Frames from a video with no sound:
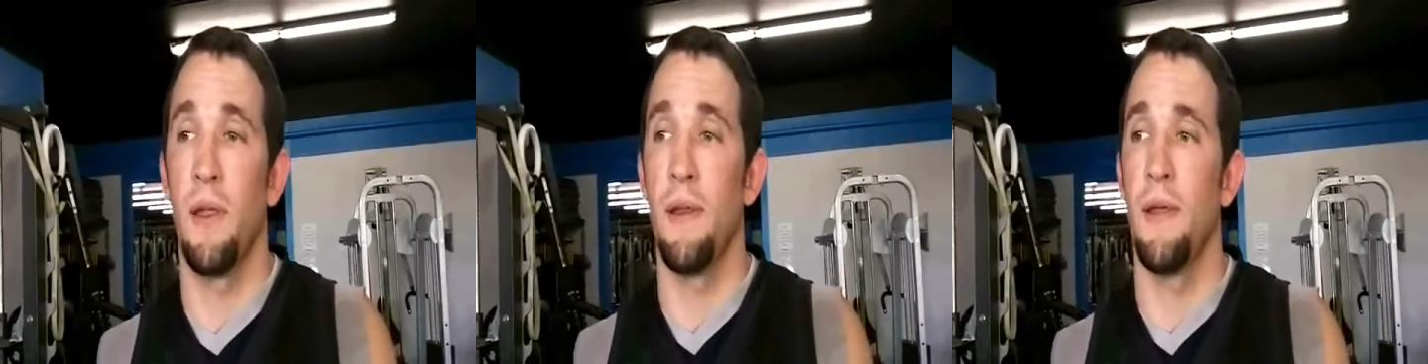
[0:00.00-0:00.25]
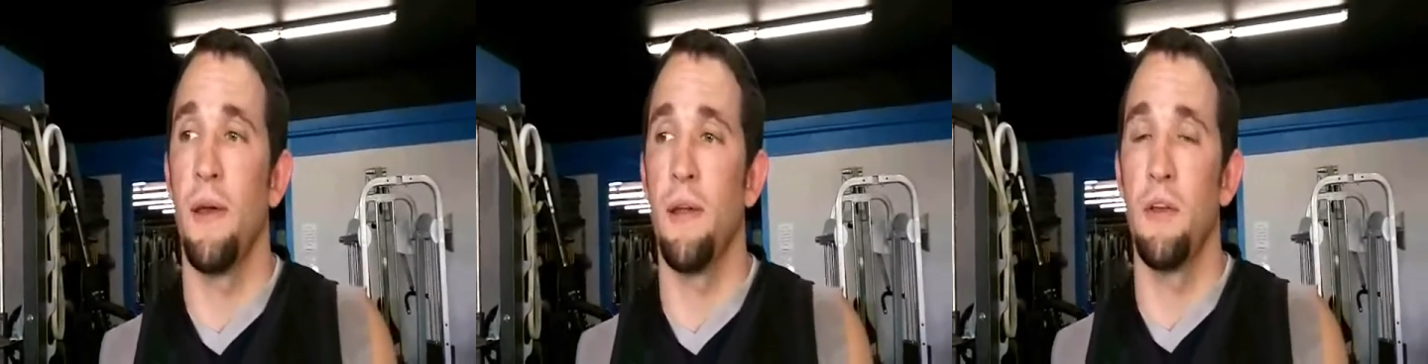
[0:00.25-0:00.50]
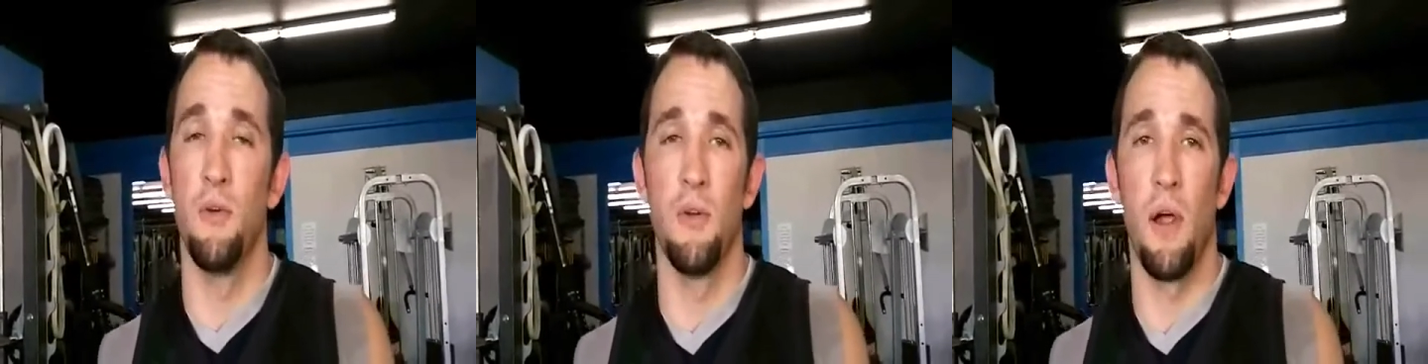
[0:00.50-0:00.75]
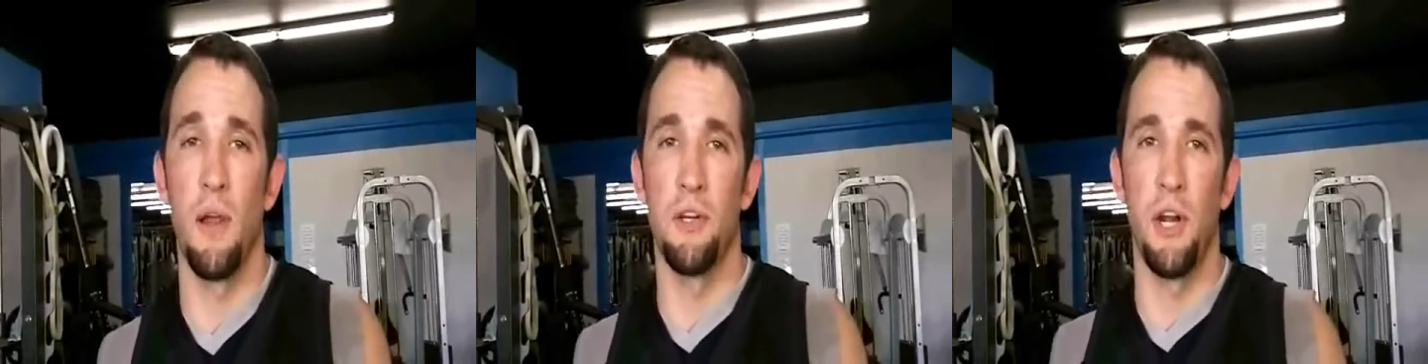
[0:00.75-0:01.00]
And uh,
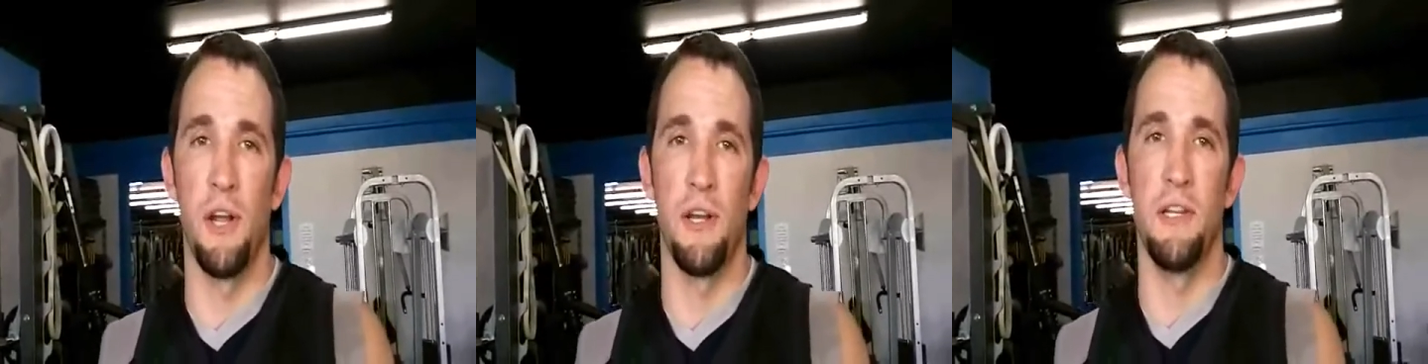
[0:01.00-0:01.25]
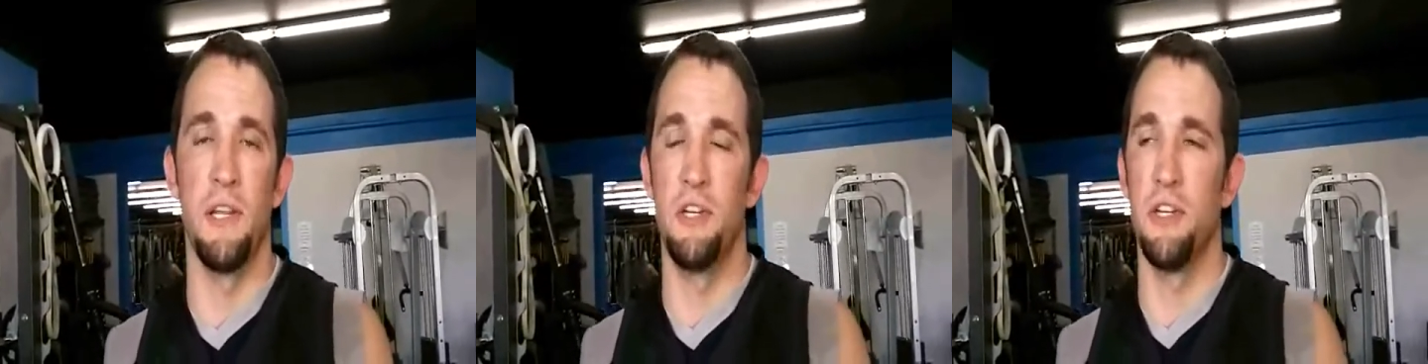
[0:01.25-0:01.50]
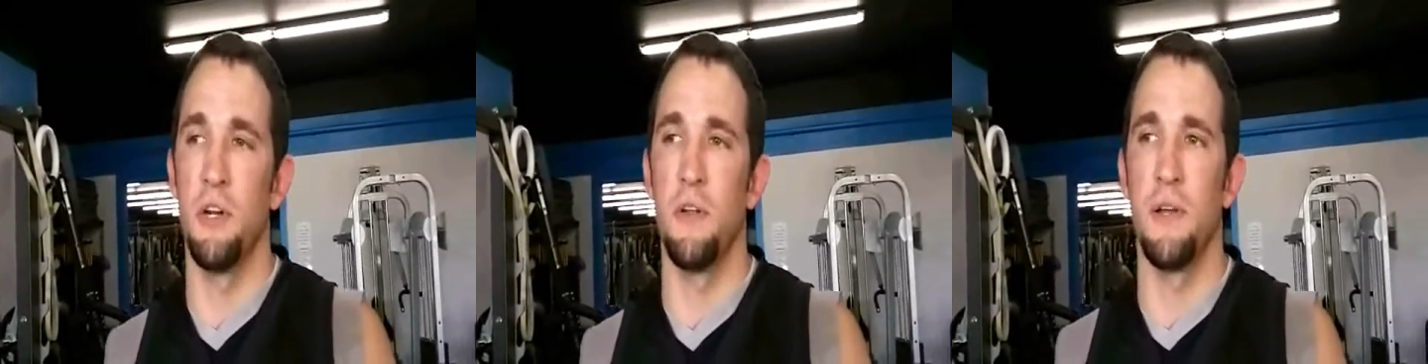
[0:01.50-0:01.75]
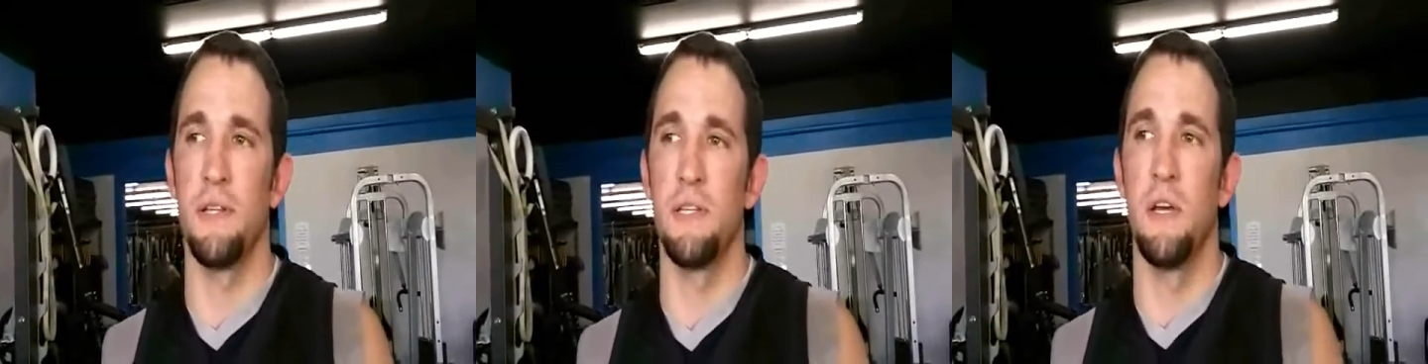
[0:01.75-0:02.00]
doing a lot of training, teaching,
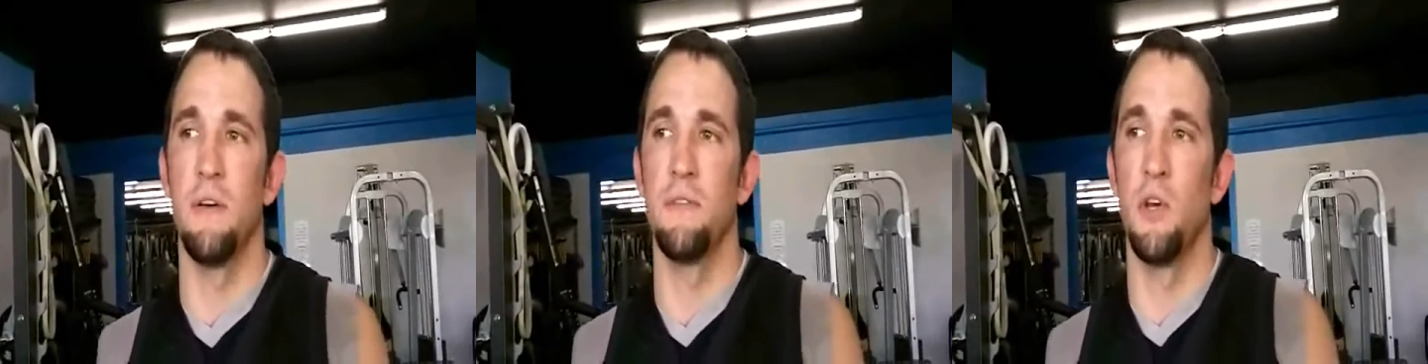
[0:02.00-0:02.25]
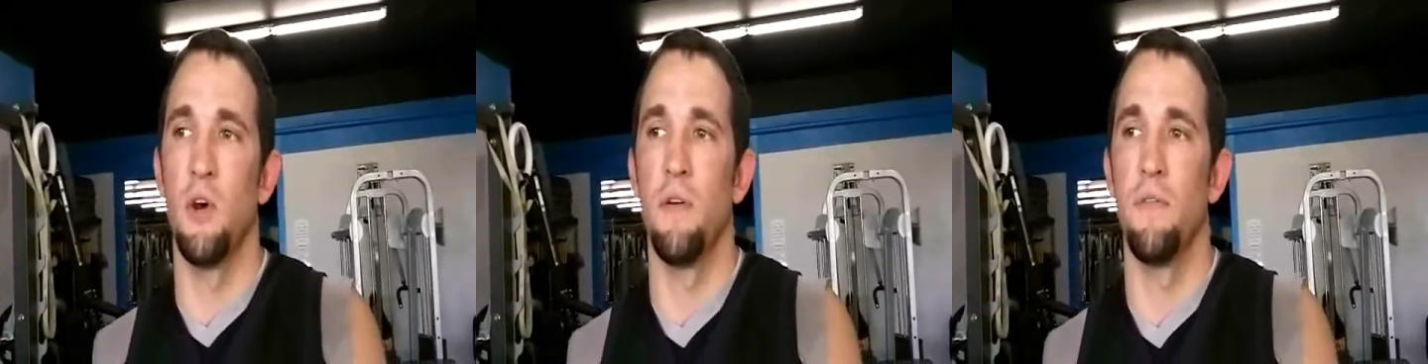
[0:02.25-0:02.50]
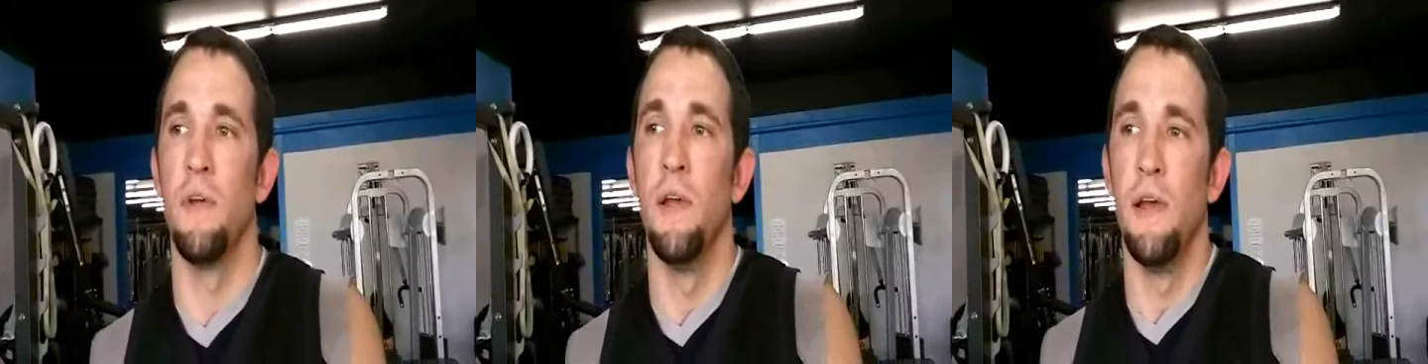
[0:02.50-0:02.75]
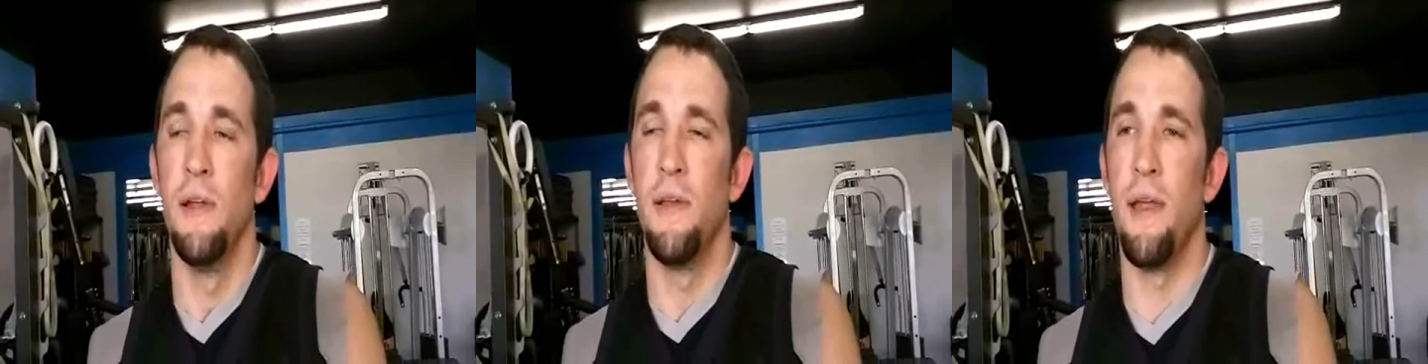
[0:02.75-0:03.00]
all that stuff. So,
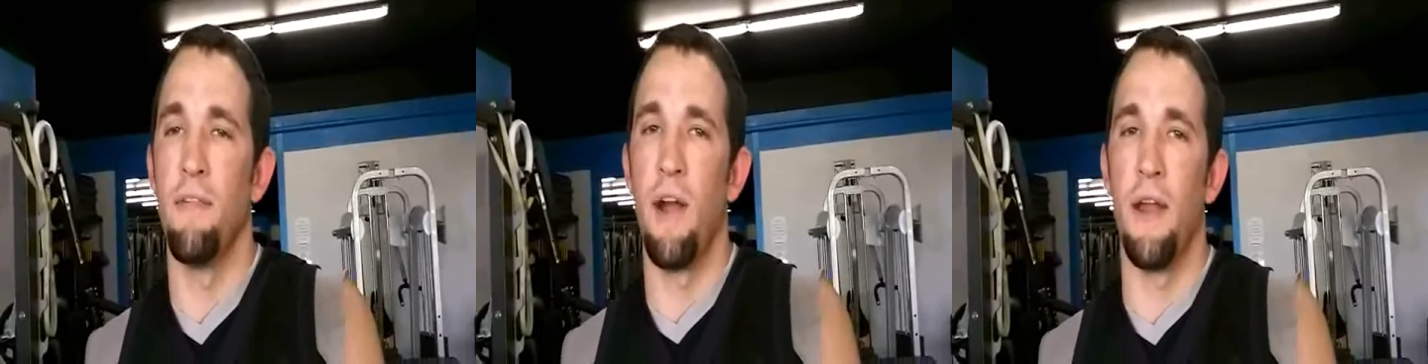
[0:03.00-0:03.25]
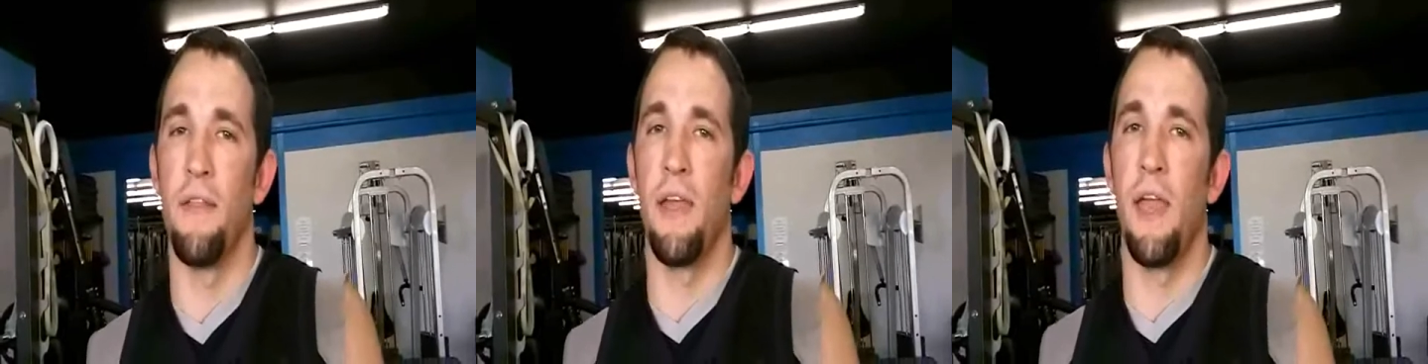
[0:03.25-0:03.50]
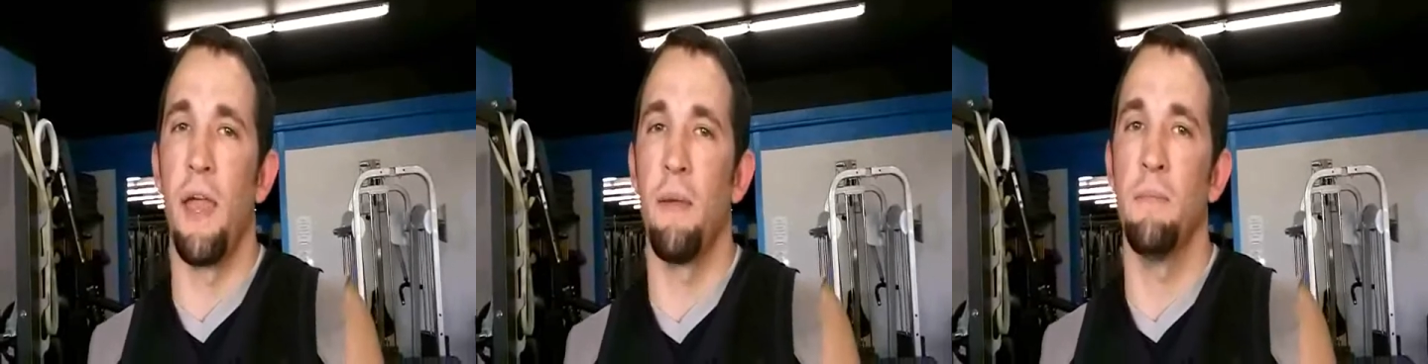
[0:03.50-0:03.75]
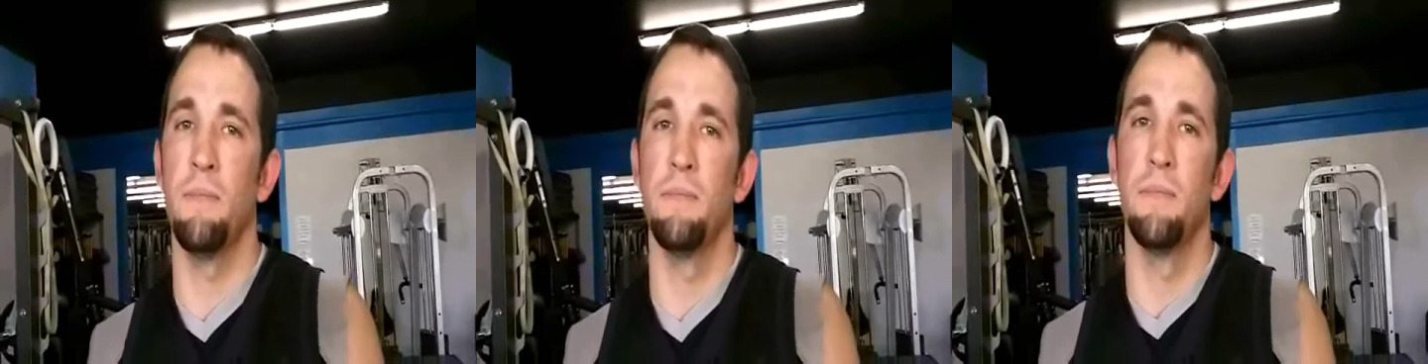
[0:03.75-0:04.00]
never out of the
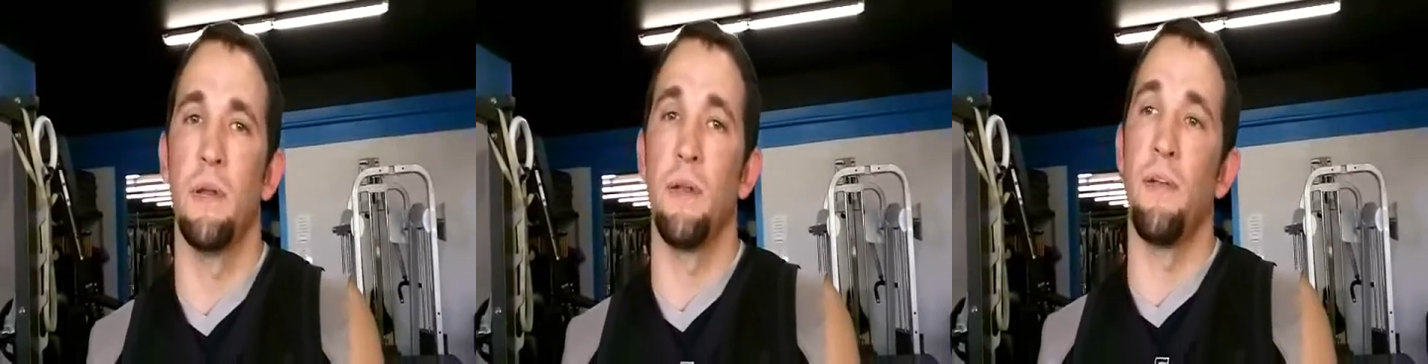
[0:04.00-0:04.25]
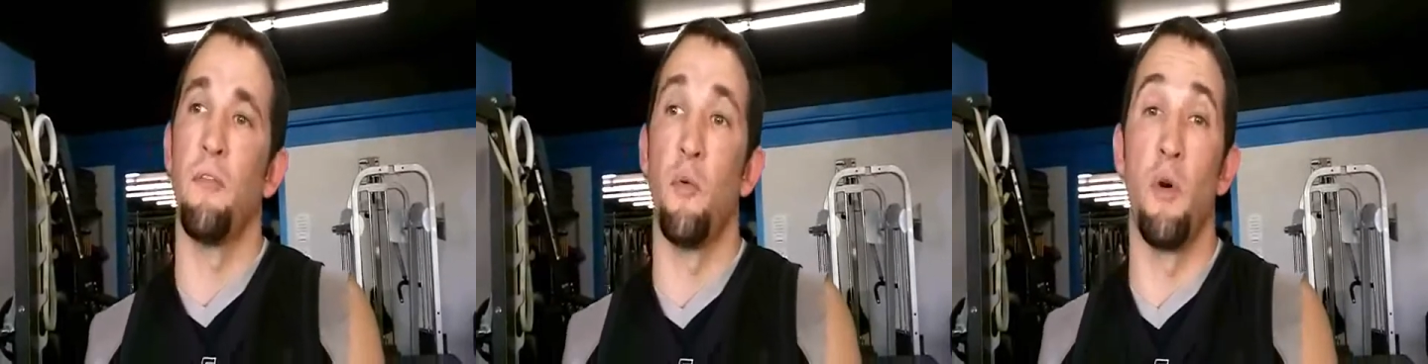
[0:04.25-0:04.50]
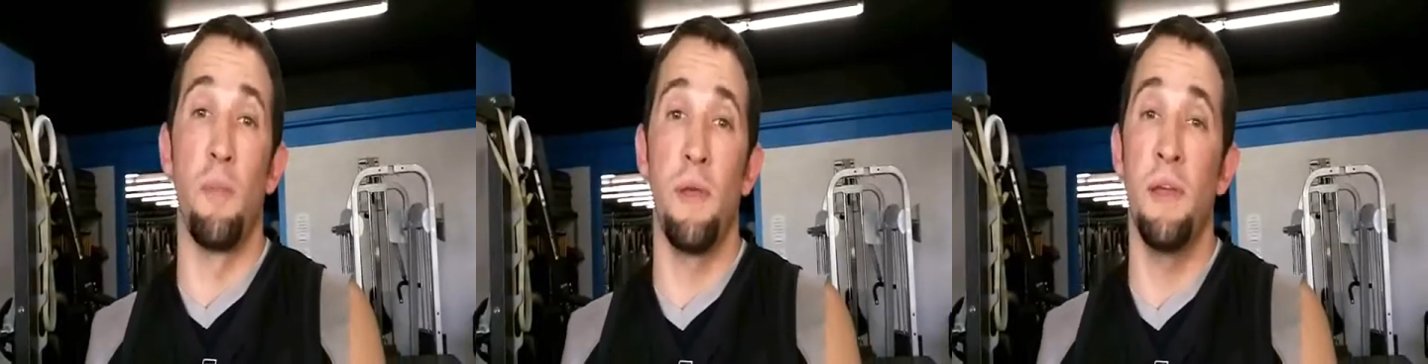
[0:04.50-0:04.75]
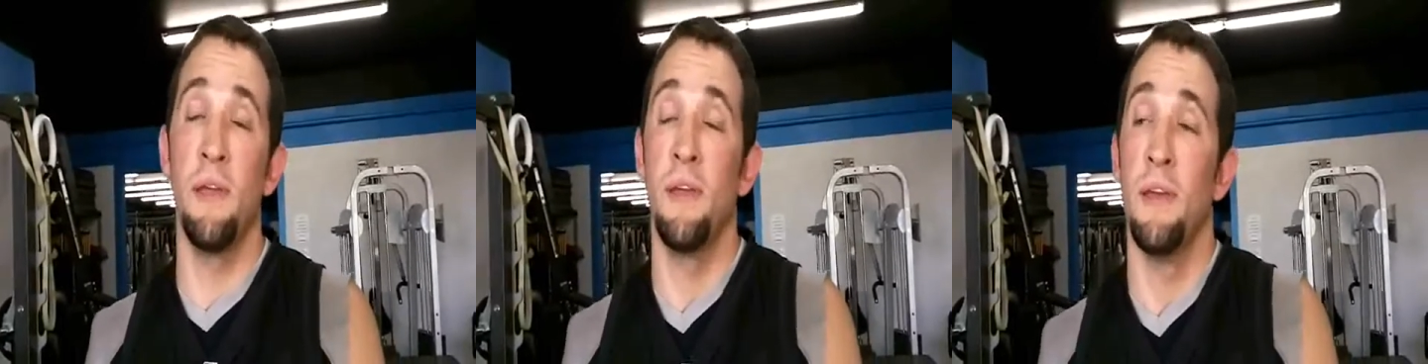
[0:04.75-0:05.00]
game never will
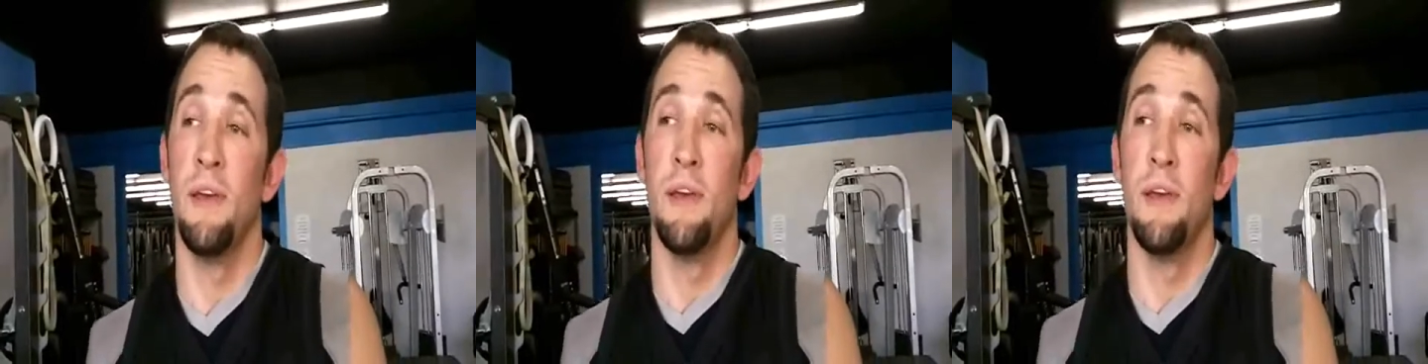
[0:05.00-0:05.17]
be.